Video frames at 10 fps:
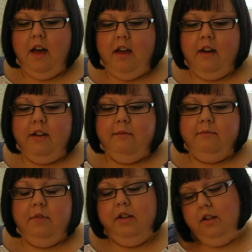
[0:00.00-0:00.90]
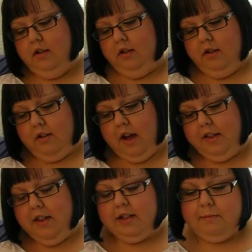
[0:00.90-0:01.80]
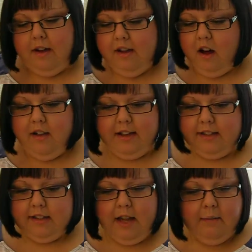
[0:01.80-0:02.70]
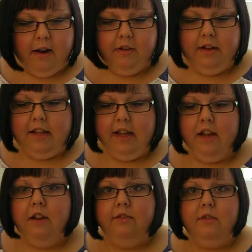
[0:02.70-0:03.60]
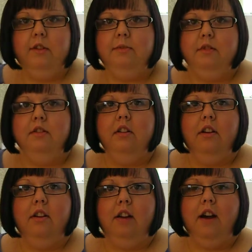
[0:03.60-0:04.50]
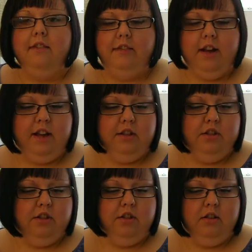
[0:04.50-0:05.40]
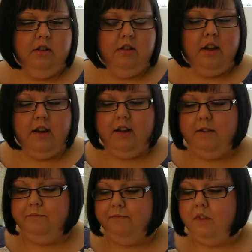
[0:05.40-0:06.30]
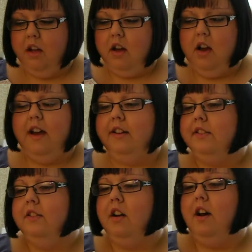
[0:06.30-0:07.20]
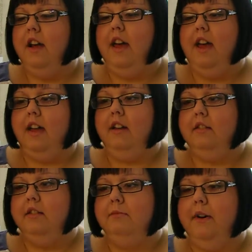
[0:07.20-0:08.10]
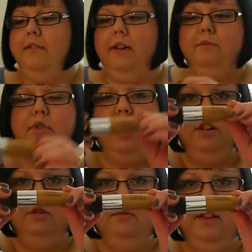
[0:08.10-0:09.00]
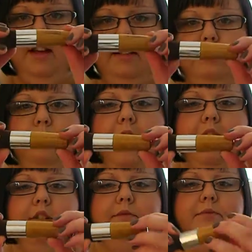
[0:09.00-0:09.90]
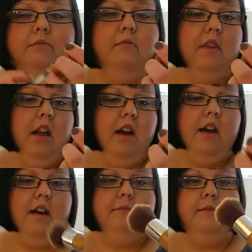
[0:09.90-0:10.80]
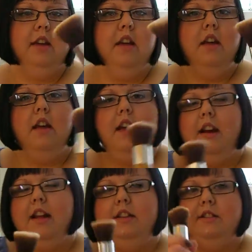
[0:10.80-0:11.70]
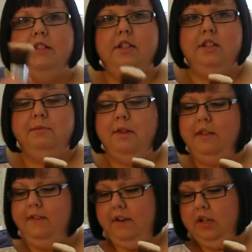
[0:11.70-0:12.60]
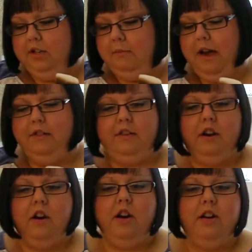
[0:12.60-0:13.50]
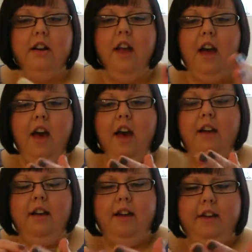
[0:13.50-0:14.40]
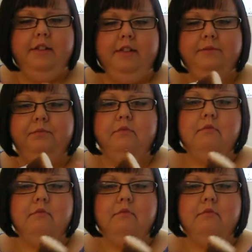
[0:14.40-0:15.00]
I think that's about all I can say about it really. Affordable, good coverage. I also got a little buffing brush with it as well. And I use this to put the finishing powder on, and